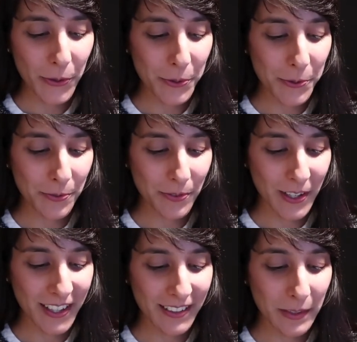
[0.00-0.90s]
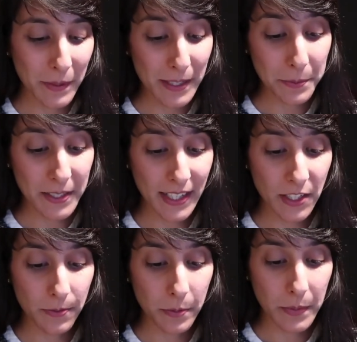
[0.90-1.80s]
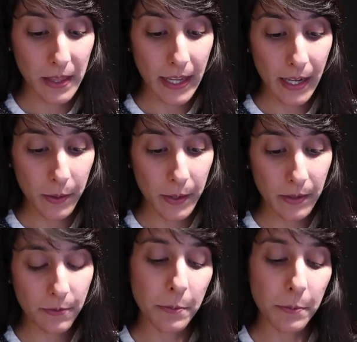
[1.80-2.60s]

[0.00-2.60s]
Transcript: you'll find the best protection from allowing